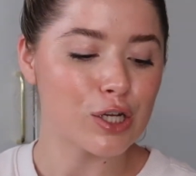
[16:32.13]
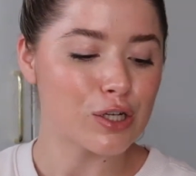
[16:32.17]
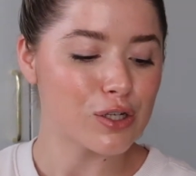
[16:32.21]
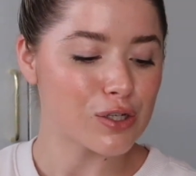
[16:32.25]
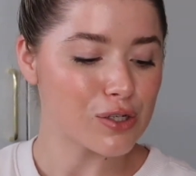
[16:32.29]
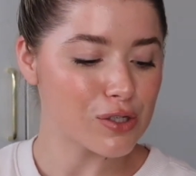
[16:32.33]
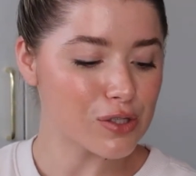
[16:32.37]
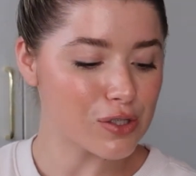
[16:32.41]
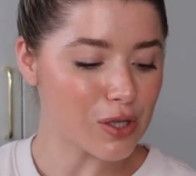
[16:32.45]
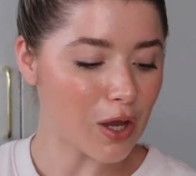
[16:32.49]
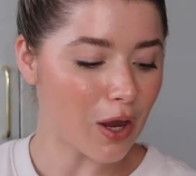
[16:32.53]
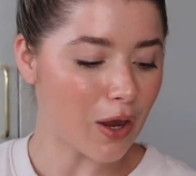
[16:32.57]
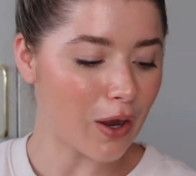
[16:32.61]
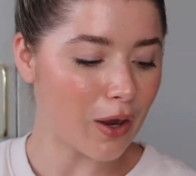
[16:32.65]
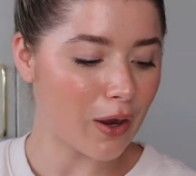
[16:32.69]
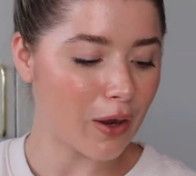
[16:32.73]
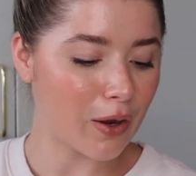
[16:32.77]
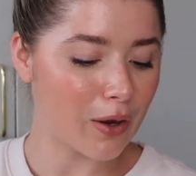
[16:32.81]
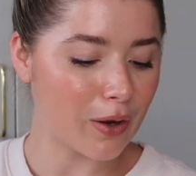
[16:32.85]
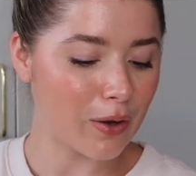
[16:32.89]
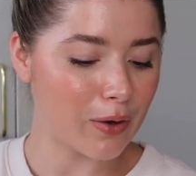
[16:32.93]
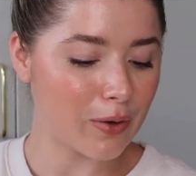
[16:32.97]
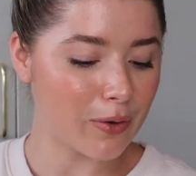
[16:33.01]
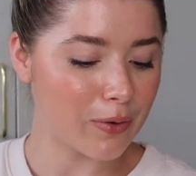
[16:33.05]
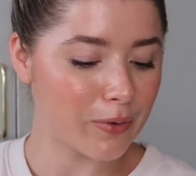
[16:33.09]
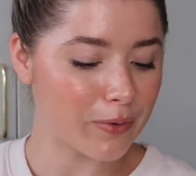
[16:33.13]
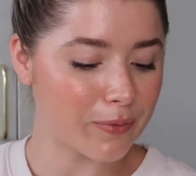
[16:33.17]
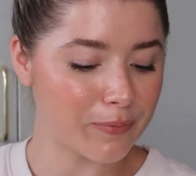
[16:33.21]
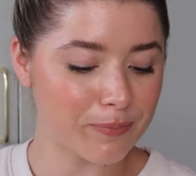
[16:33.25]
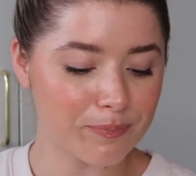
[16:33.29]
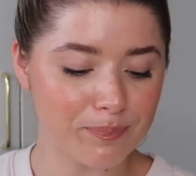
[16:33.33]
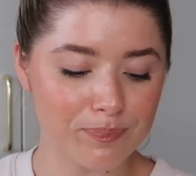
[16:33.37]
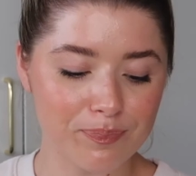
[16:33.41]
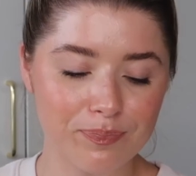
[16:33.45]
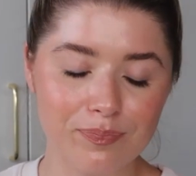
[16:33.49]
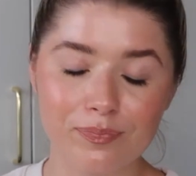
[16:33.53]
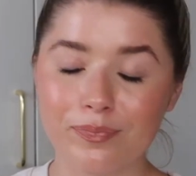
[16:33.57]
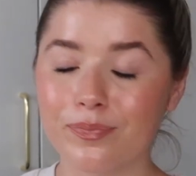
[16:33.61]
So
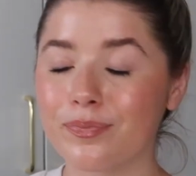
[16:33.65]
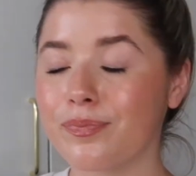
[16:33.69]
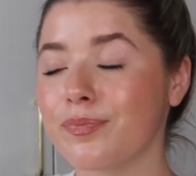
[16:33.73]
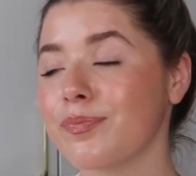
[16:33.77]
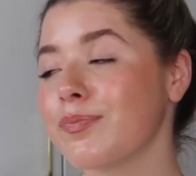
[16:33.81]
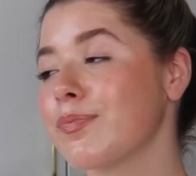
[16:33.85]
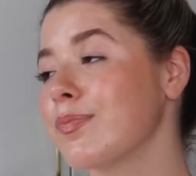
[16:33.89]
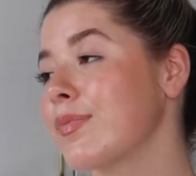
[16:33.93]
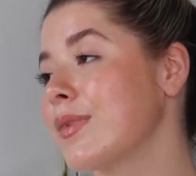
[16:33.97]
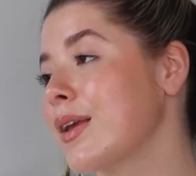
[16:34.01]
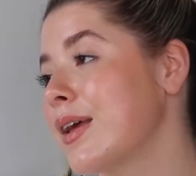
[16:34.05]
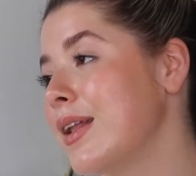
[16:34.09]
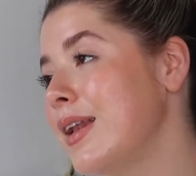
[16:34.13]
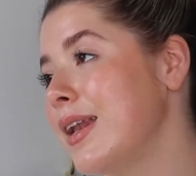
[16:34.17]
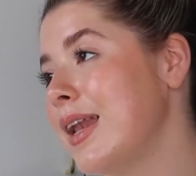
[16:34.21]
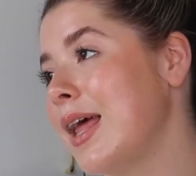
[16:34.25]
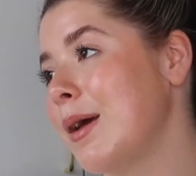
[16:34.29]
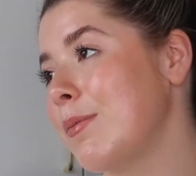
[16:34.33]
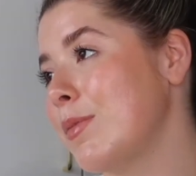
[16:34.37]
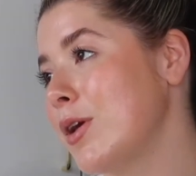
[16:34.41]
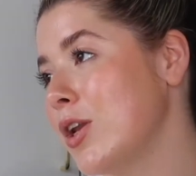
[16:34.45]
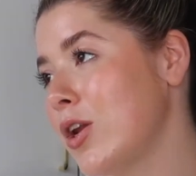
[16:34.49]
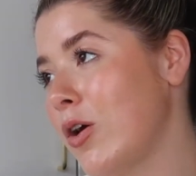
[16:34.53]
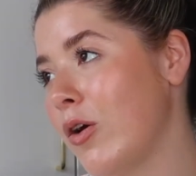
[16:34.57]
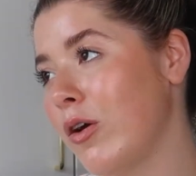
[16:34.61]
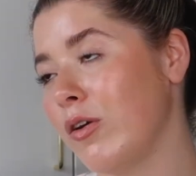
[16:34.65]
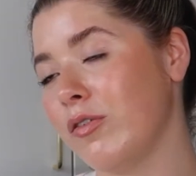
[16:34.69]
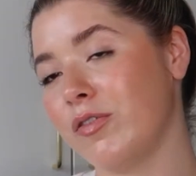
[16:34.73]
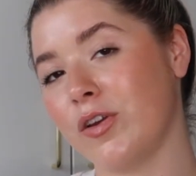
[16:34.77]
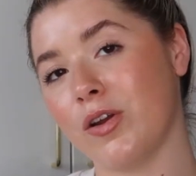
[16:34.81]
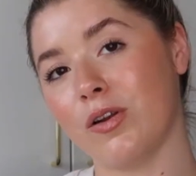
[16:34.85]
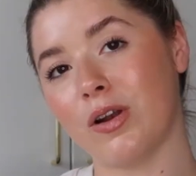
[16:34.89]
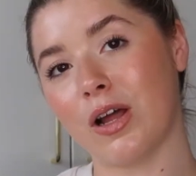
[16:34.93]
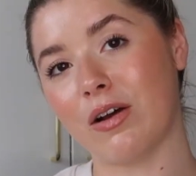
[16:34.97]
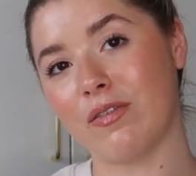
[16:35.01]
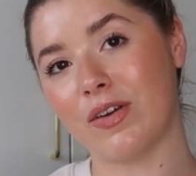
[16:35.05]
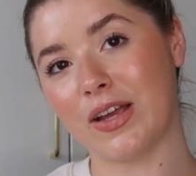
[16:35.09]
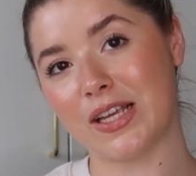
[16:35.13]
let me know if
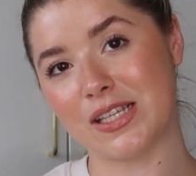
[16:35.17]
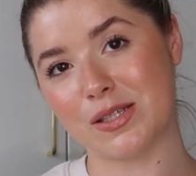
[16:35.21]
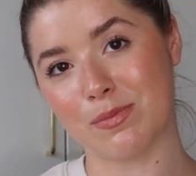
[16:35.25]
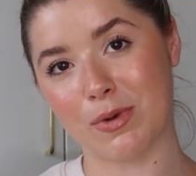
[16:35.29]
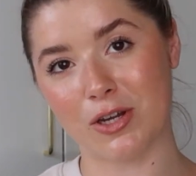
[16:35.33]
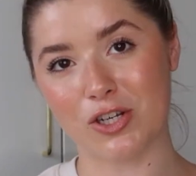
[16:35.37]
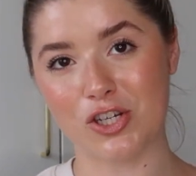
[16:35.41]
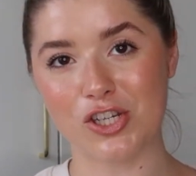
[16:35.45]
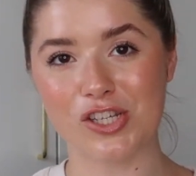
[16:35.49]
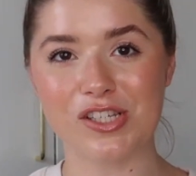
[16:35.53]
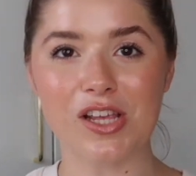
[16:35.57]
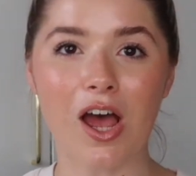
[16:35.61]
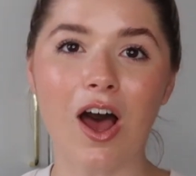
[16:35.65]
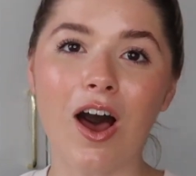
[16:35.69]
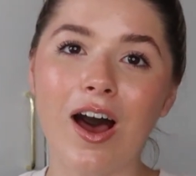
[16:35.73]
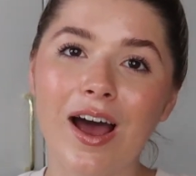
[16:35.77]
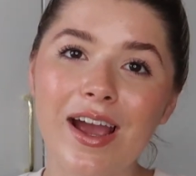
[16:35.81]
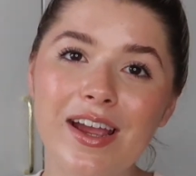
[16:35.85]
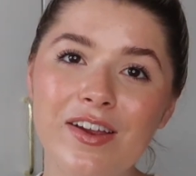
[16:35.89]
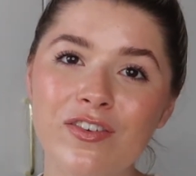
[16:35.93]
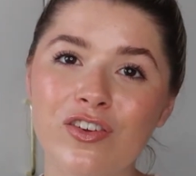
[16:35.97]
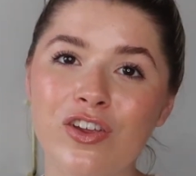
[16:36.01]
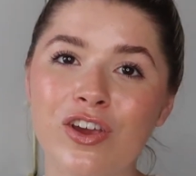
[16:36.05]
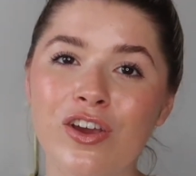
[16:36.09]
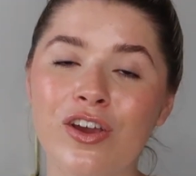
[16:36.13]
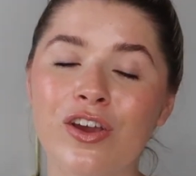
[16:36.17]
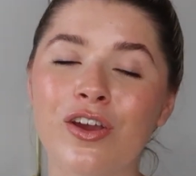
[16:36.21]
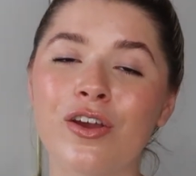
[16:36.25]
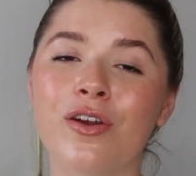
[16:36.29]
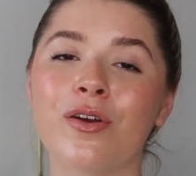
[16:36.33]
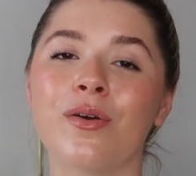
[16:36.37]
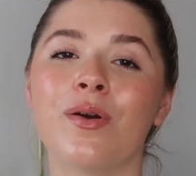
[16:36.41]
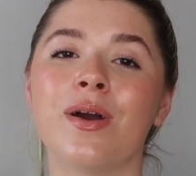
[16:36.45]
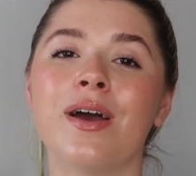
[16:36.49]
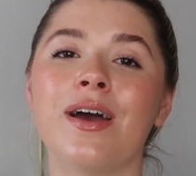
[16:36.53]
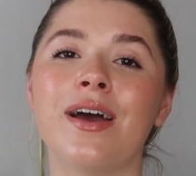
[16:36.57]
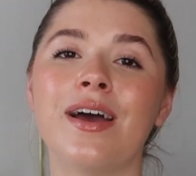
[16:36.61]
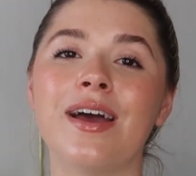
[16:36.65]
you love it as much as I
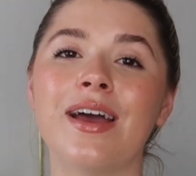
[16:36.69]
do.